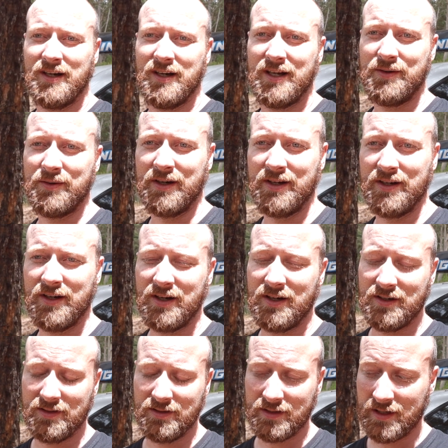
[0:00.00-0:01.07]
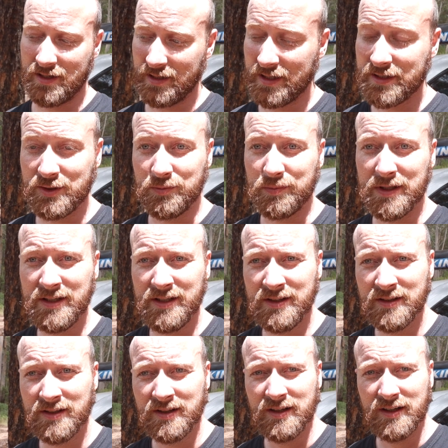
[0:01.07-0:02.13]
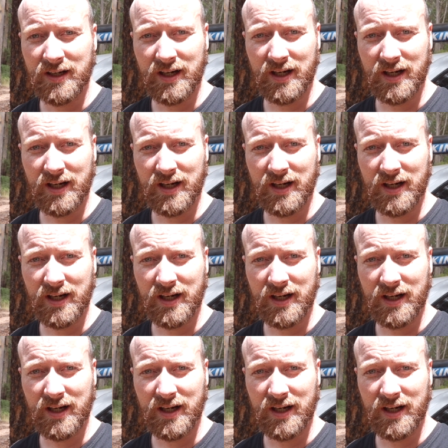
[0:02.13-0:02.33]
Anyway, I'll let you be,